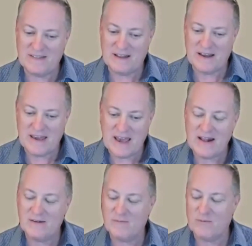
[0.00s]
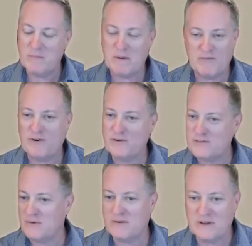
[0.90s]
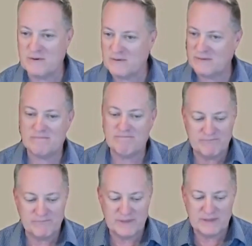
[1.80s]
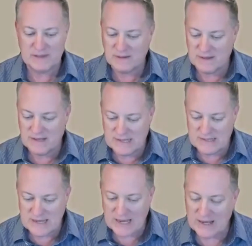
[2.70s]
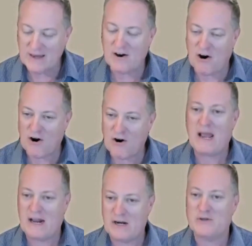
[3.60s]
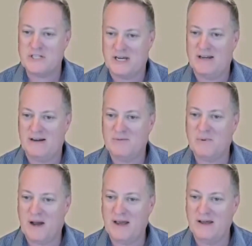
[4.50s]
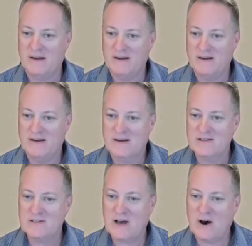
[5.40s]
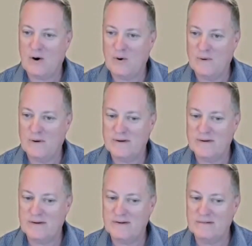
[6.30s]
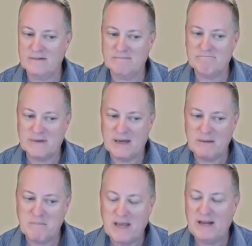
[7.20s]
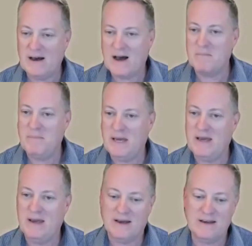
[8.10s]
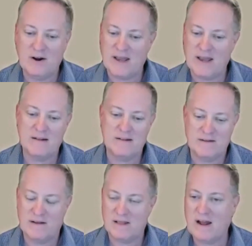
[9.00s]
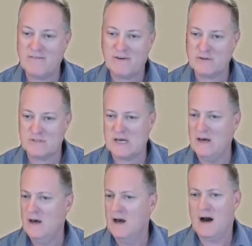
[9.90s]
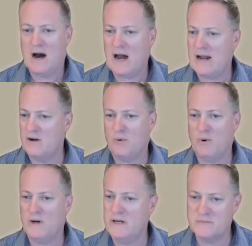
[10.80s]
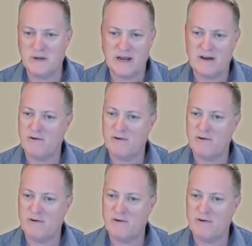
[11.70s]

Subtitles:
again remember, folks. They're taking our energy, right? So it may not be, I get a lot of folks that say, oh, I don't know what it is, but every